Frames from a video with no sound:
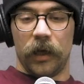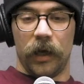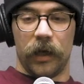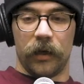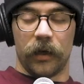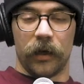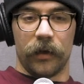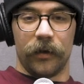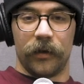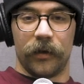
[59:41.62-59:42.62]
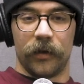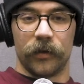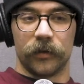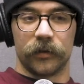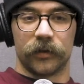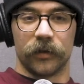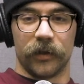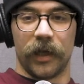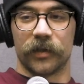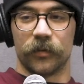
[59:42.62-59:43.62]
And so
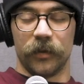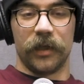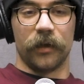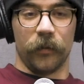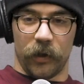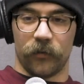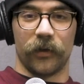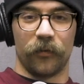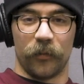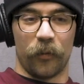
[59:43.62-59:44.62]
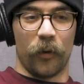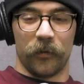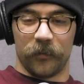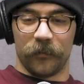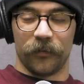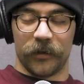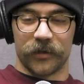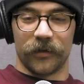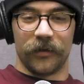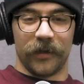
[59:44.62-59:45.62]
the next week I went over there for my appointment with
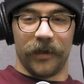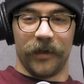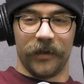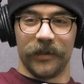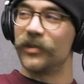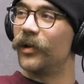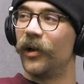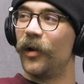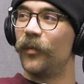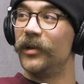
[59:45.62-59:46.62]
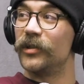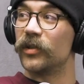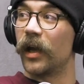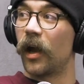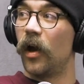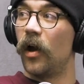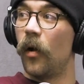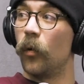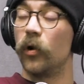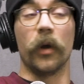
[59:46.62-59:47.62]
Richard, and he showed up and he's just like,
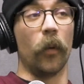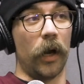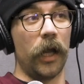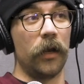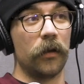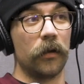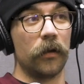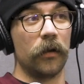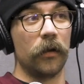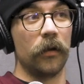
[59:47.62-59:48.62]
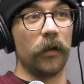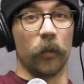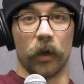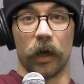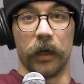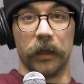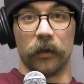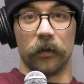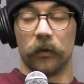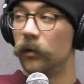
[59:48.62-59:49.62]
we're doing what? Like, we're cutting
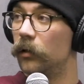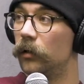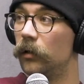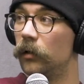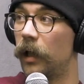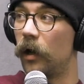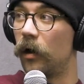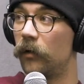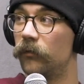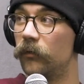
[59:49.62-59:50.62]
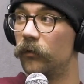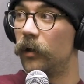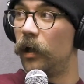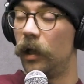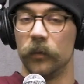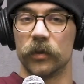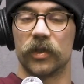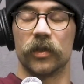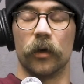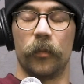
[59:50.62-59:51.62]
that off? And he was
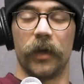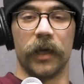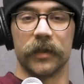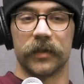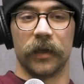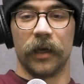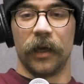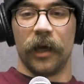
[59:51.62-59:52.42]
so pissed.